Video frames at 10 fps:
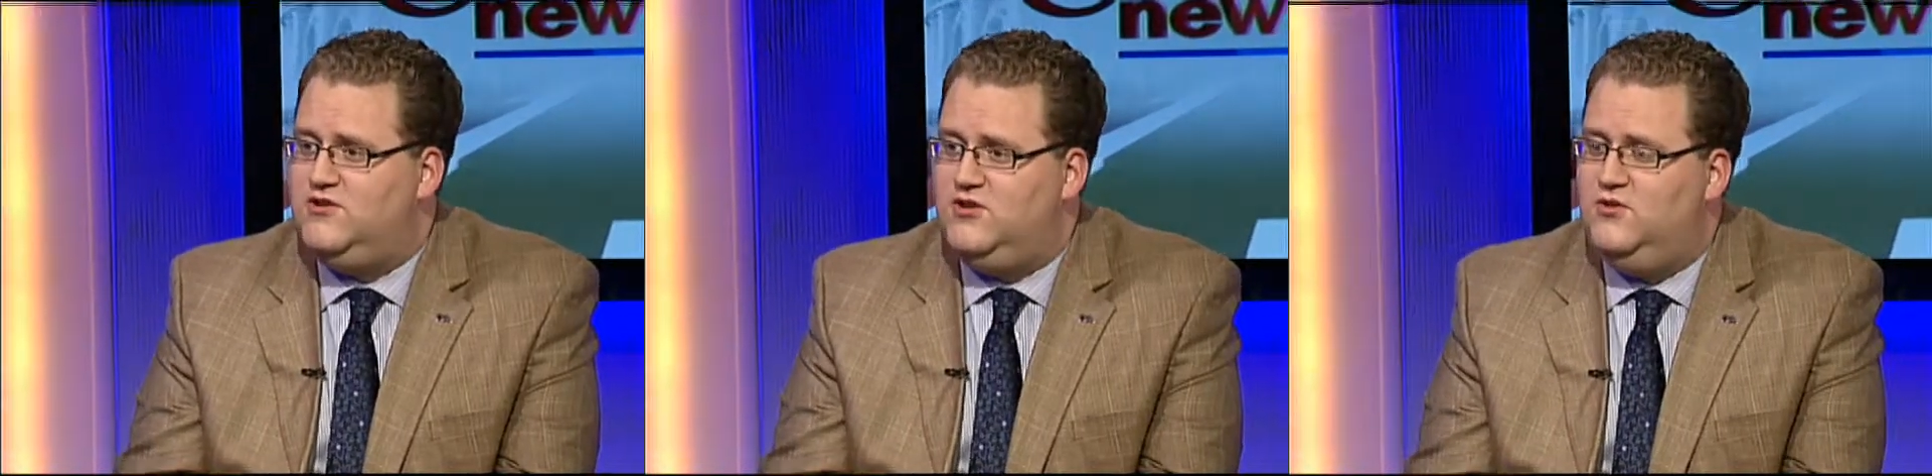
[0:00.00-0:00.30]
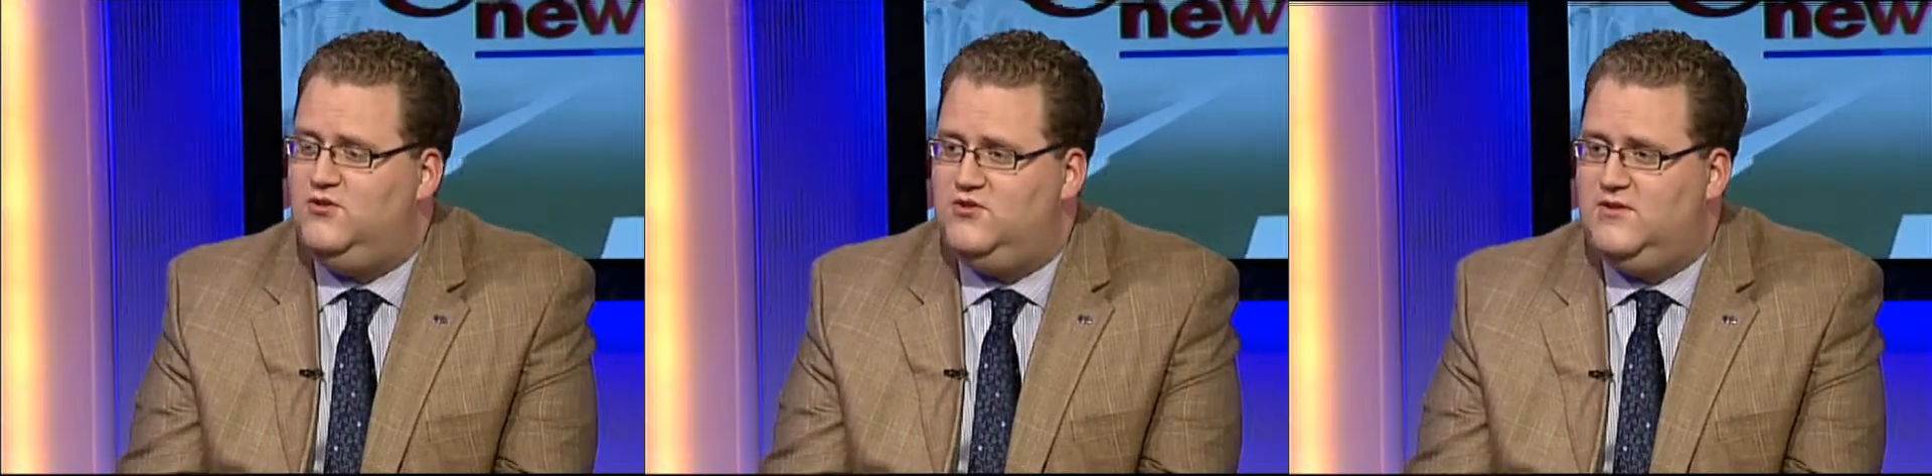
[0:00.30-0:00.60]

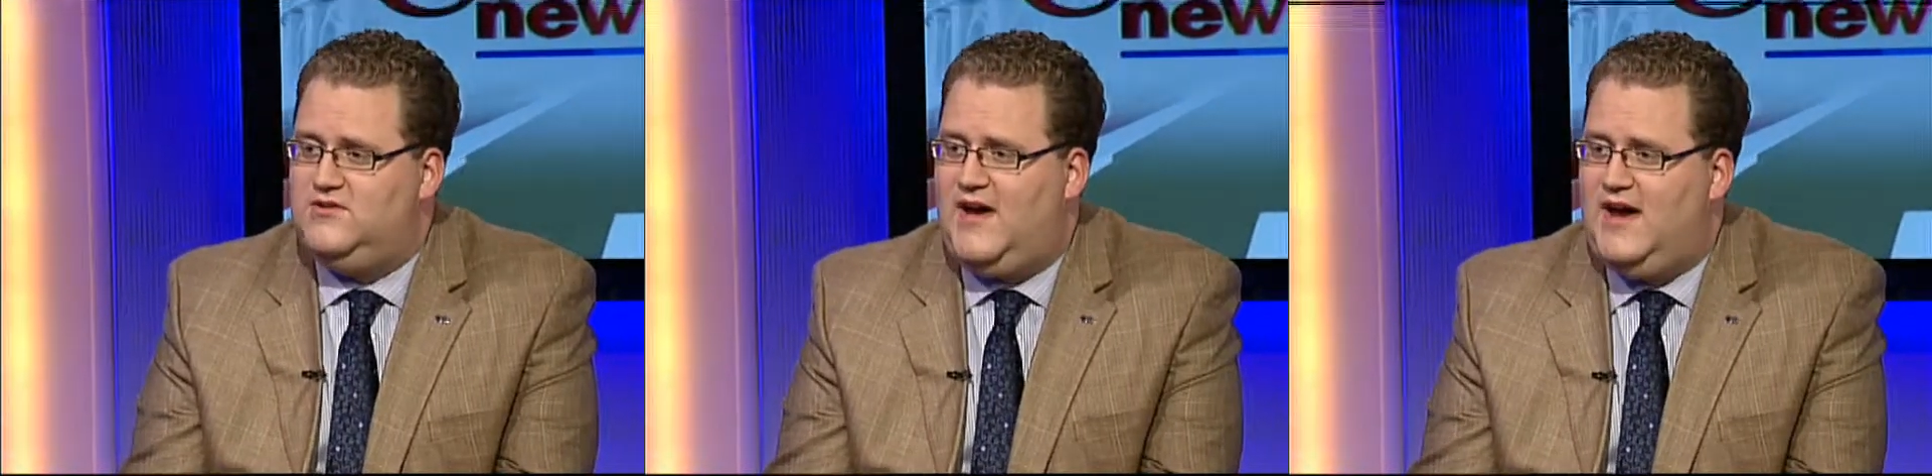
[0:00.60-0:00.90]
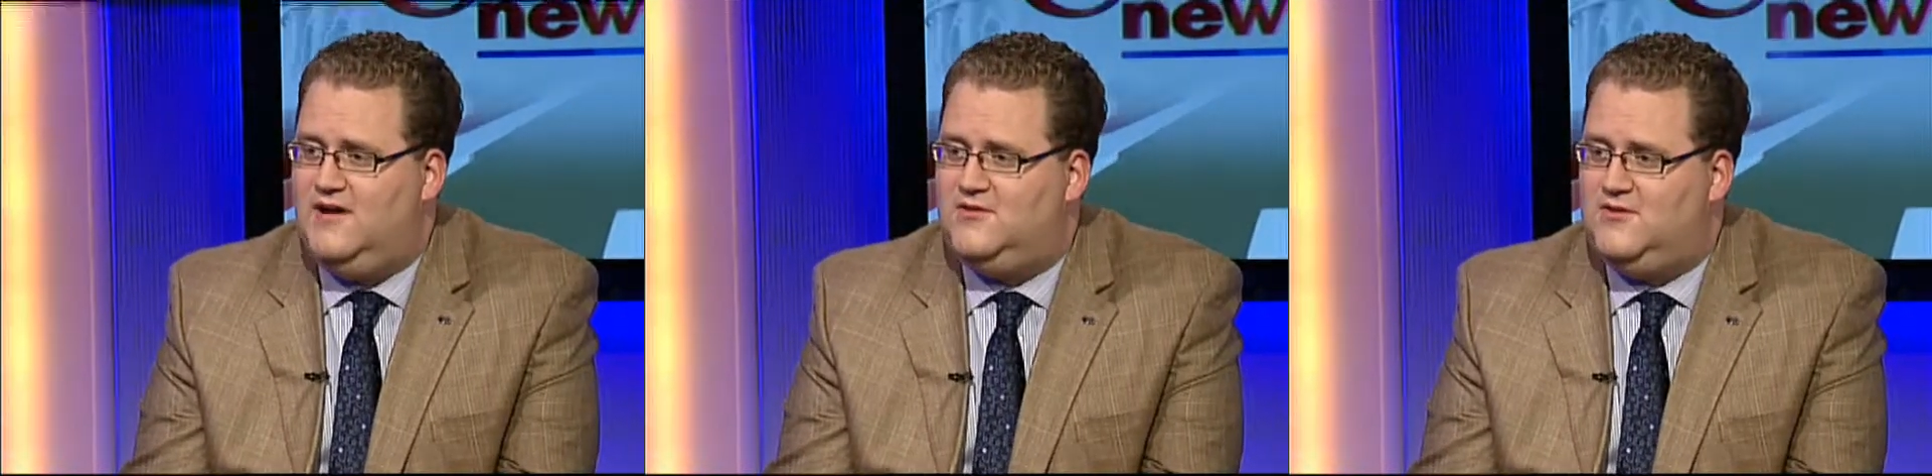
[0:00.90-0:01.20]
to
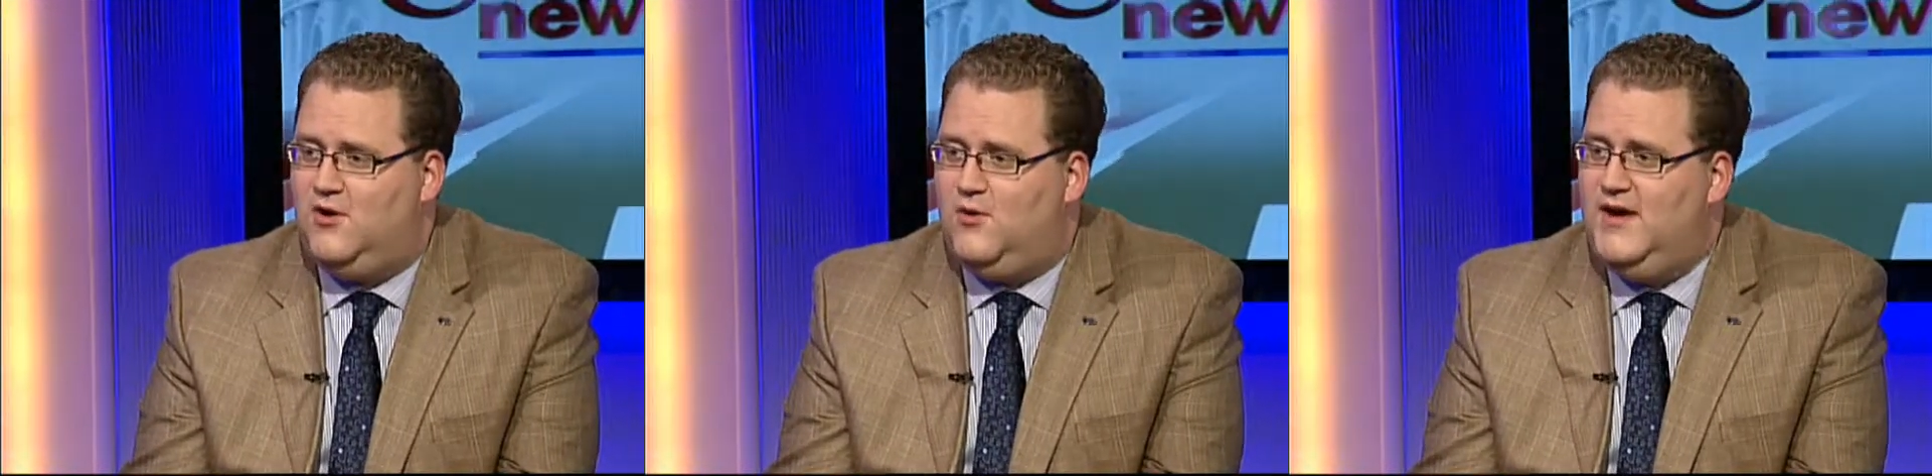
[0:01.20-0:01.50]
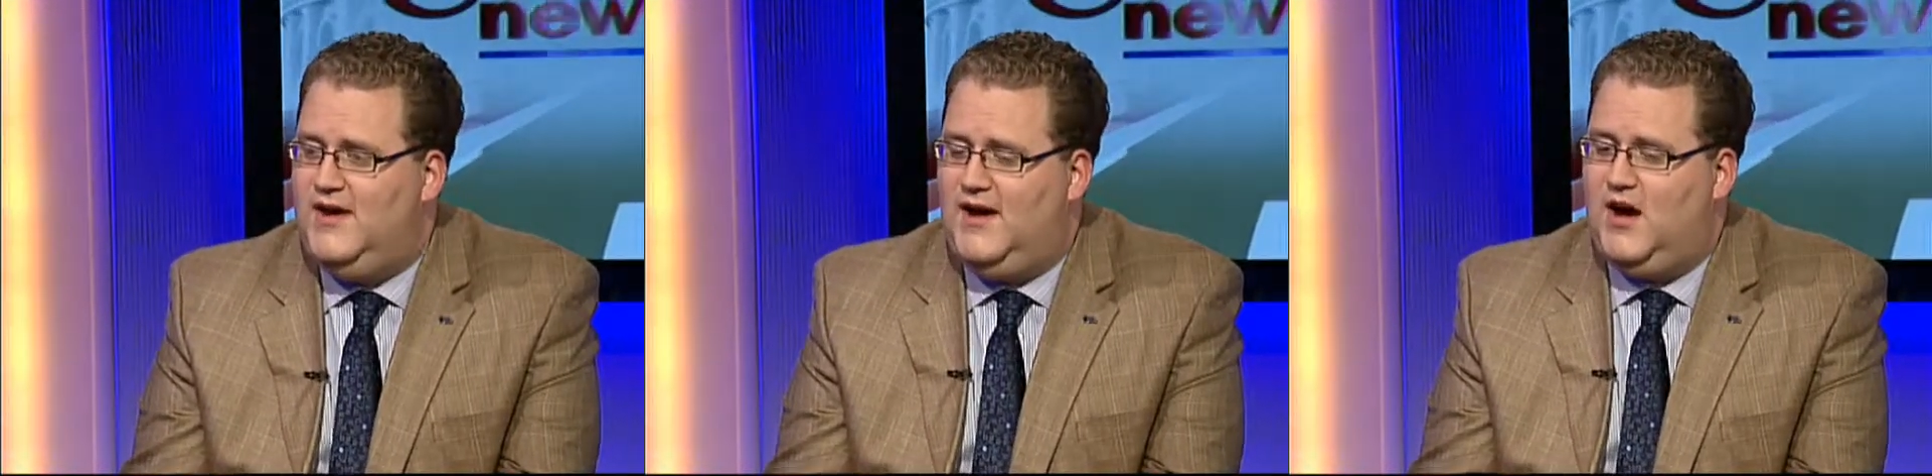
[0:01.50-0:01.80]
suicide, and so